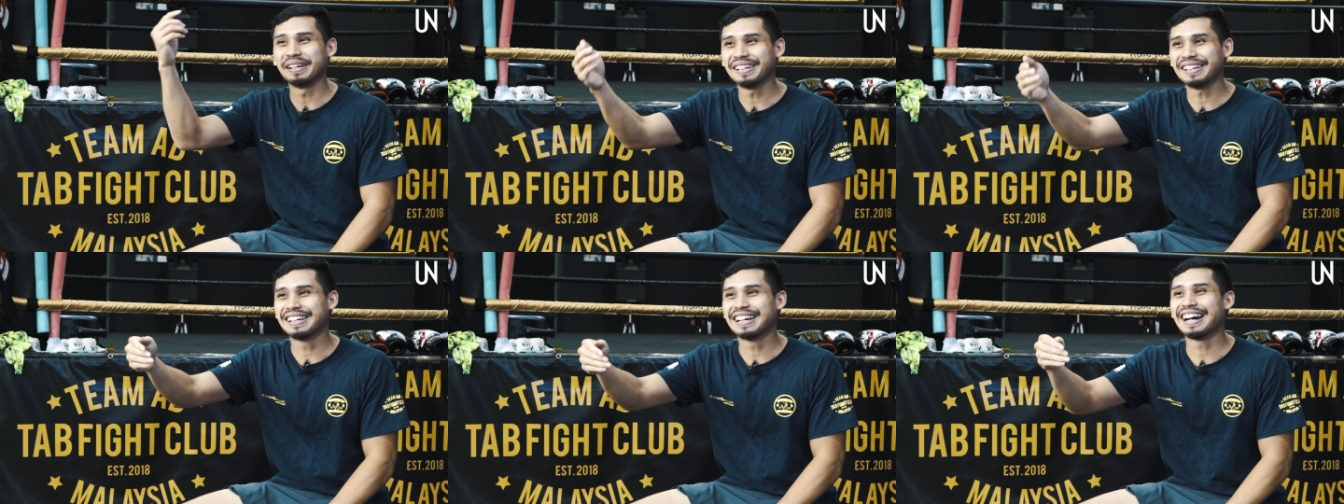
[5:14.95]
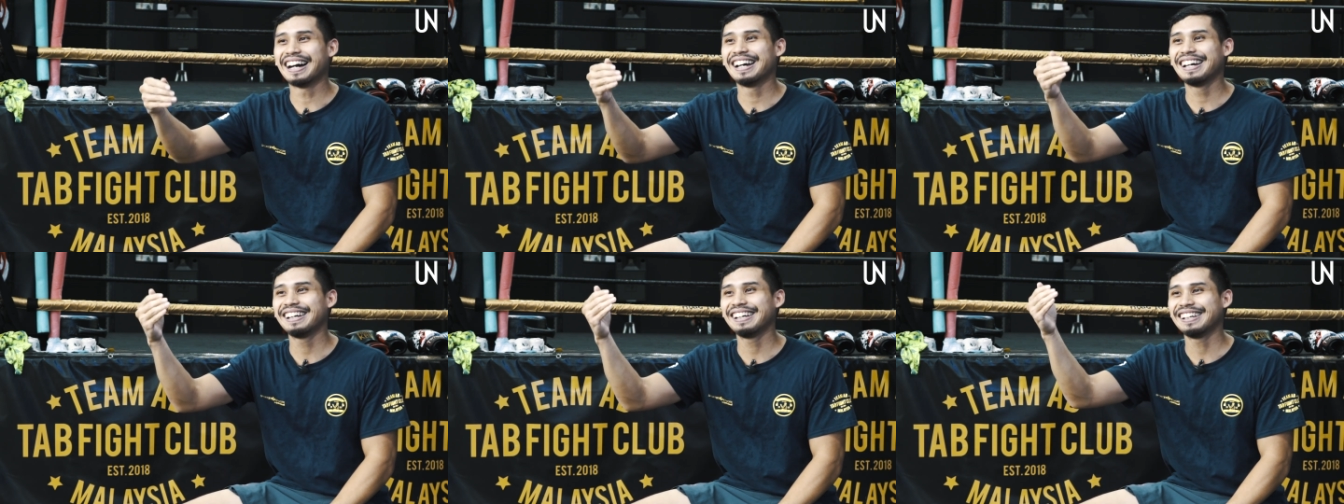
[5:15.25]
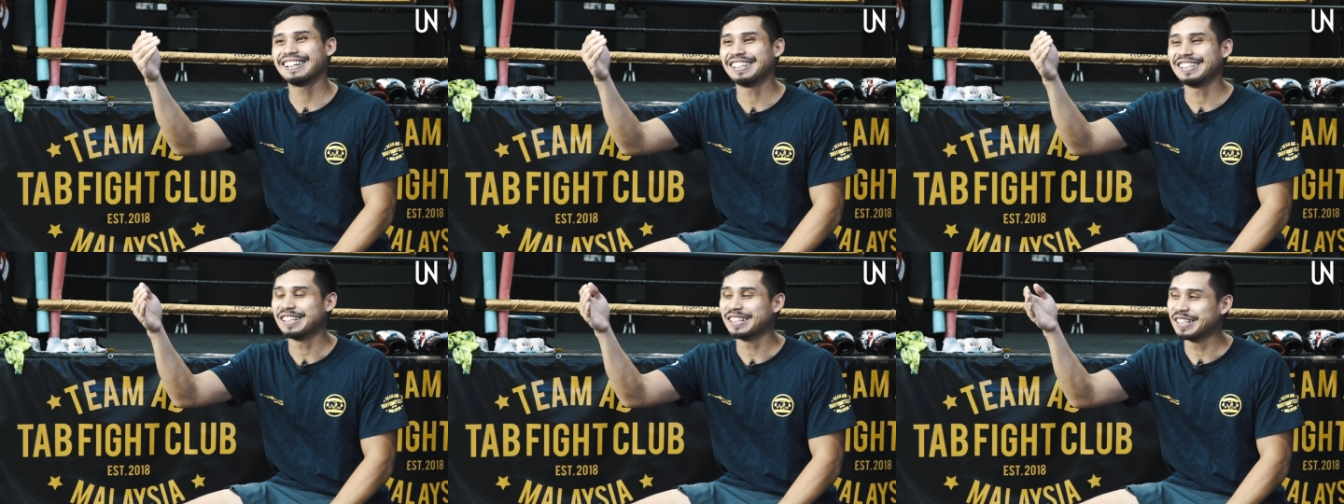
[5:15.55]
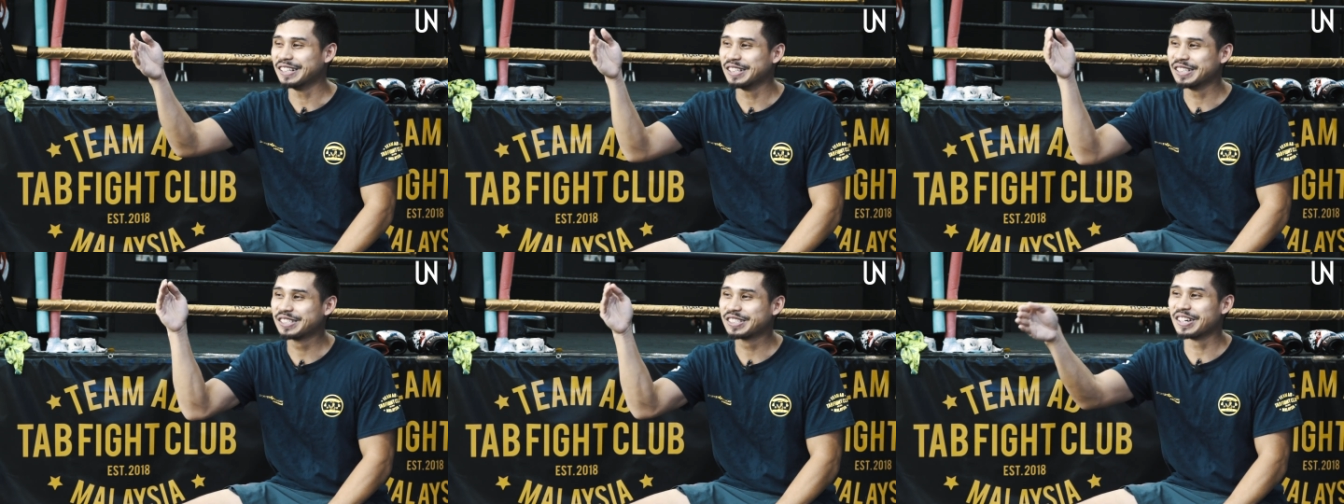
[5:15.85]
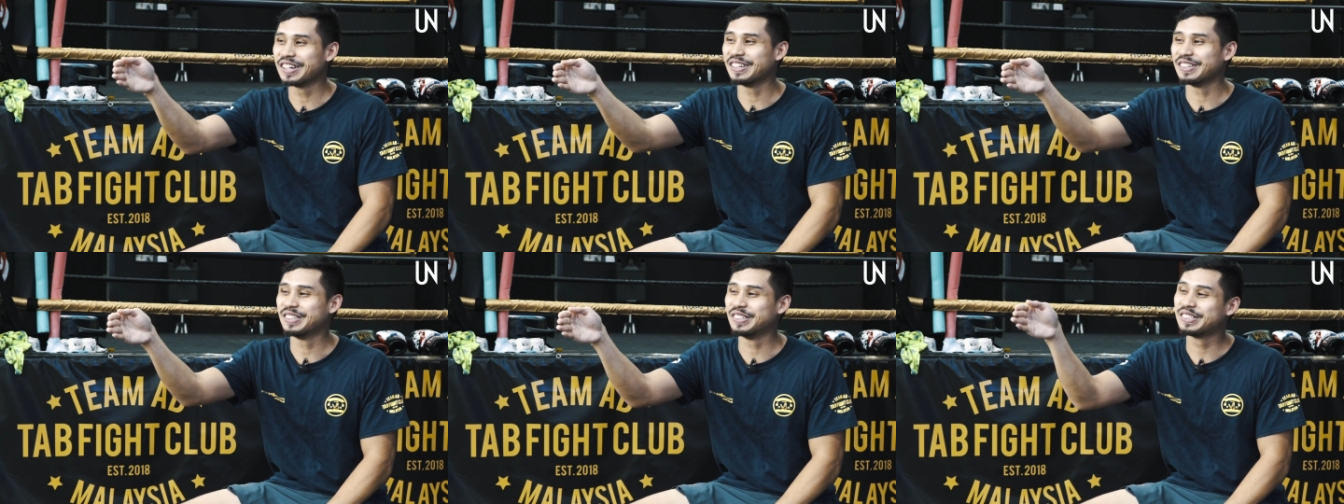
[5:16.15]
the guy
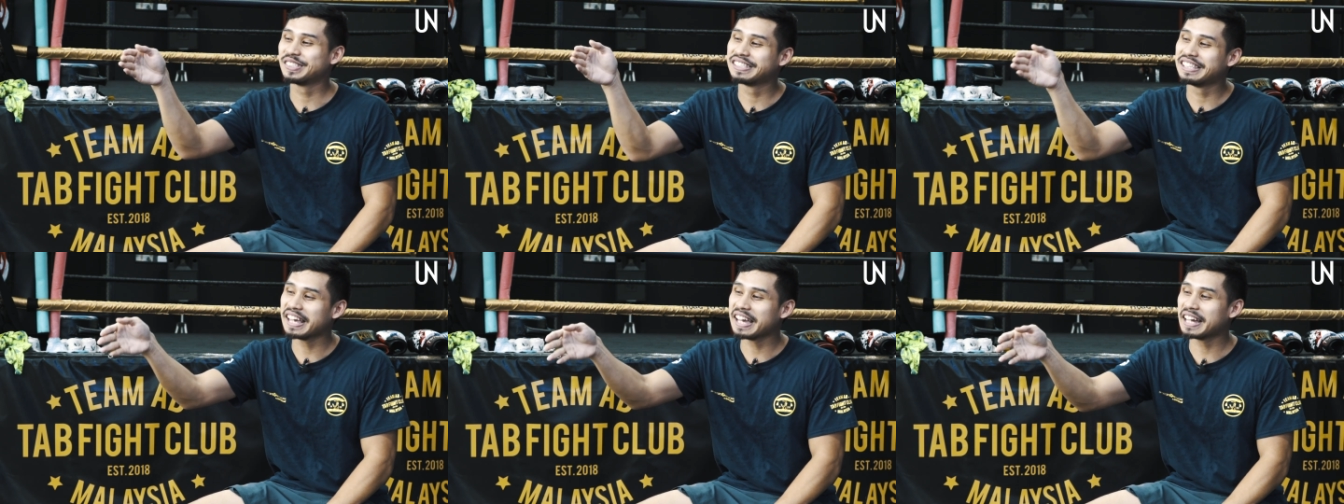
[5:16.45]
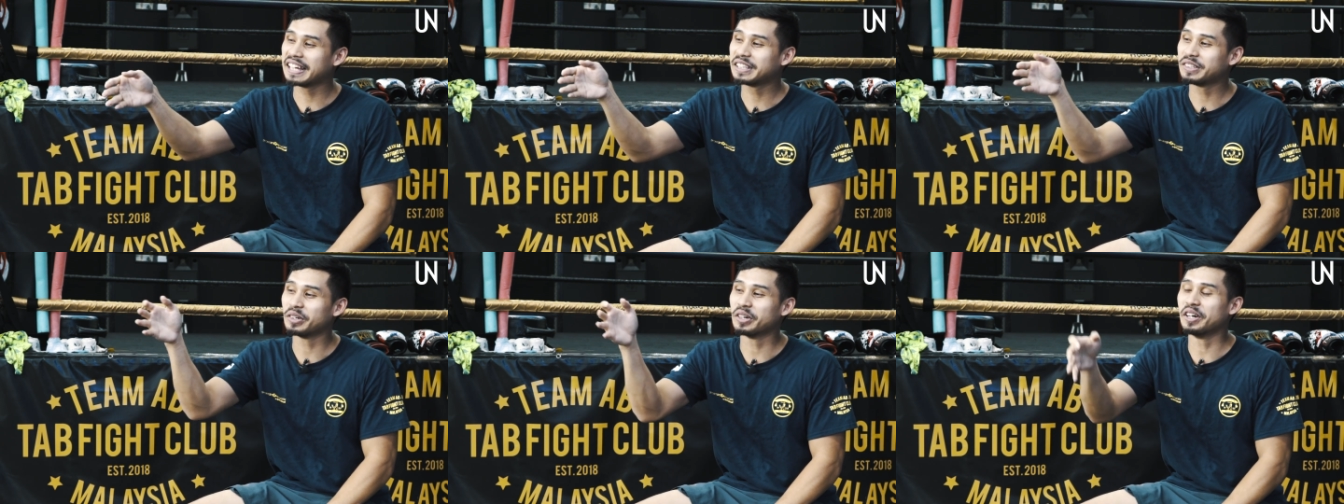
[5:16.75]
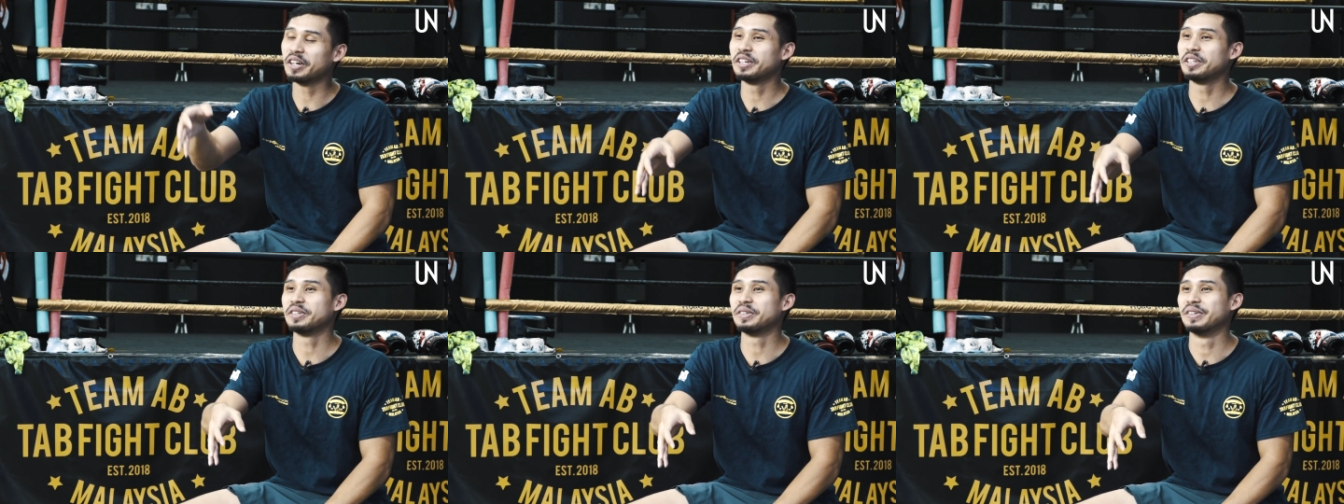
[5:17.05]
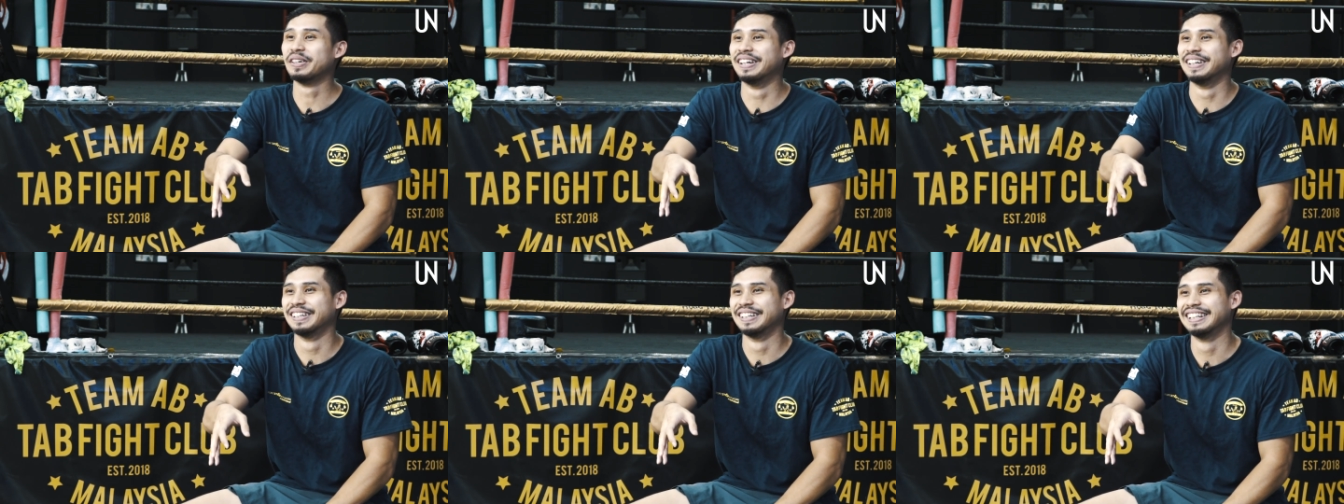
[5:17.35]
who's there to hurt you?